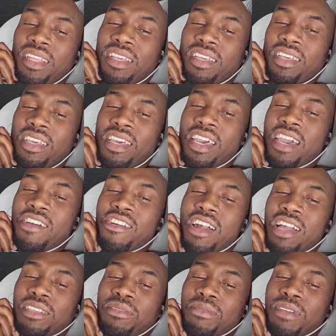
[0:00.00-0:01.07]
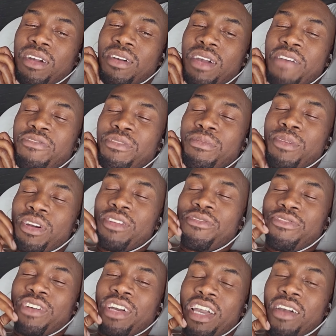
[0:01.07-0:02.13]
Yeah, Rasmus, we have
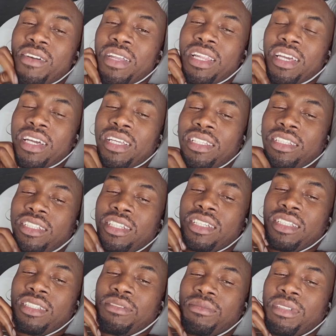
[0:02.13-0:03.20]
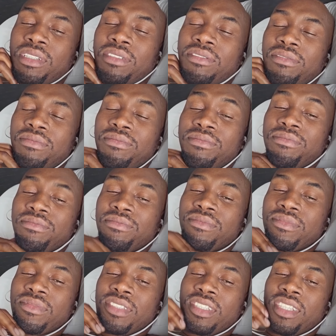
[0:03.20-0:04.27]
bonfire when I change, man.
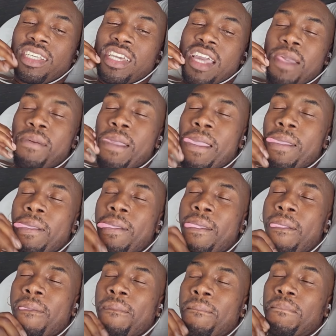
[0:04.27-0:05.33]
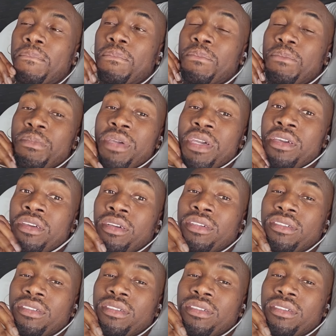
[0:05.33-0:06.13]
Yeah. Me.